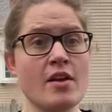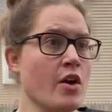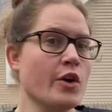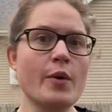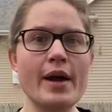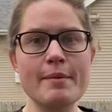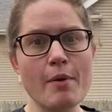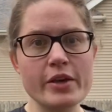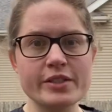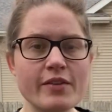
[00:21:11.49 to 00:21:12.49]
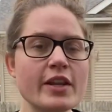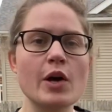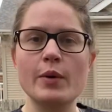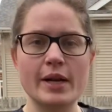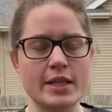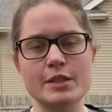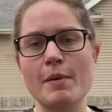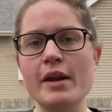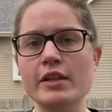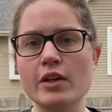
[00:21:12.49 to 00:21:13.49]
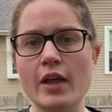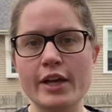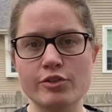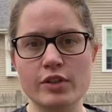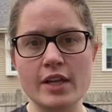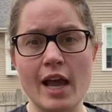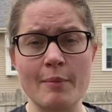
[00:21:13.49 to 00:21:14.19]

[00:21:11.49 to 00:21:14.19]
go ahead and pause the video and spend a little extra time.